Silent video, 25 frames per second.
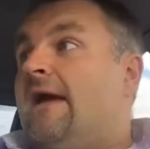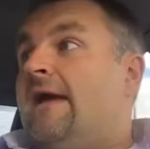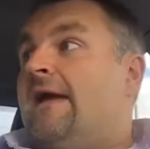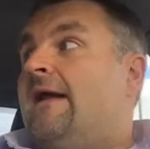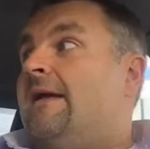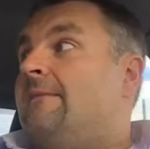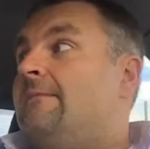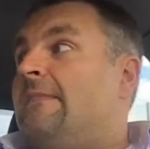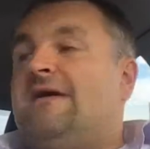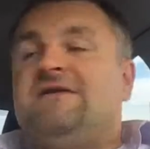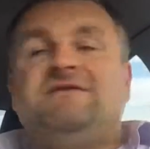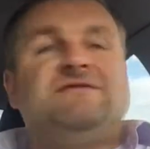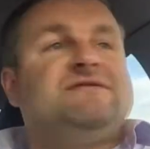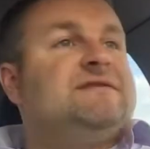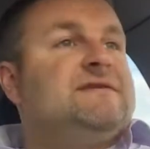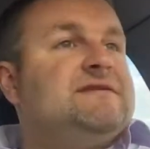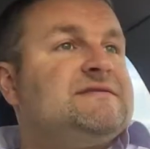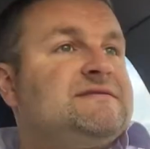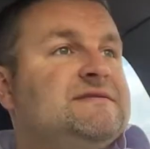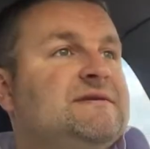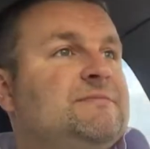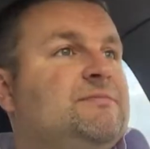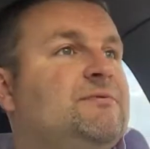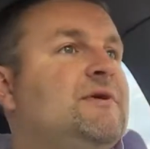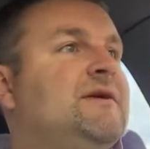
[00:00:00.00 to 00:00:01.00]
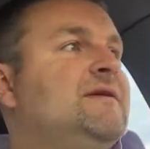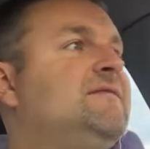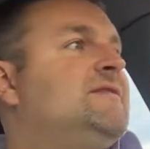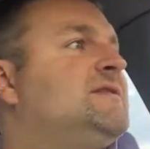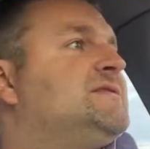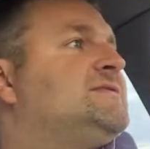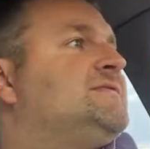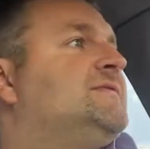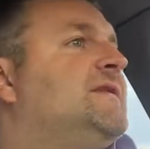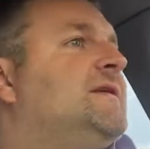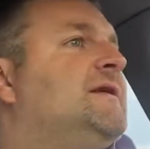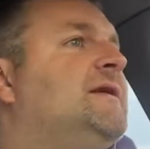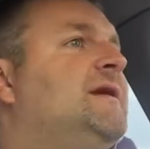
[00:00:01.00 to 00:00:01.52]
and I mentioned this in the
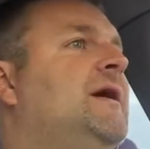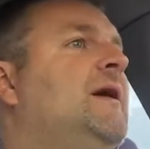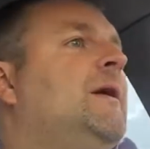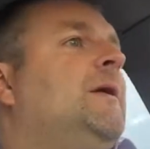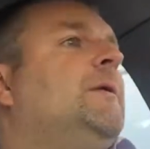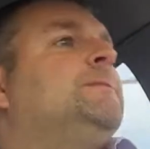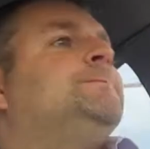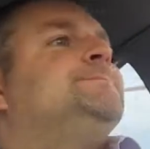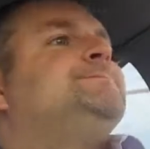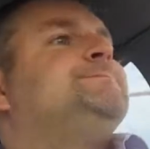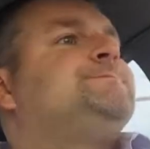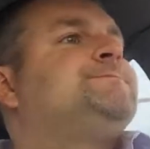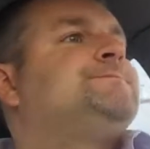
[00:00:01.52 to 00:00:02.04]
previous video,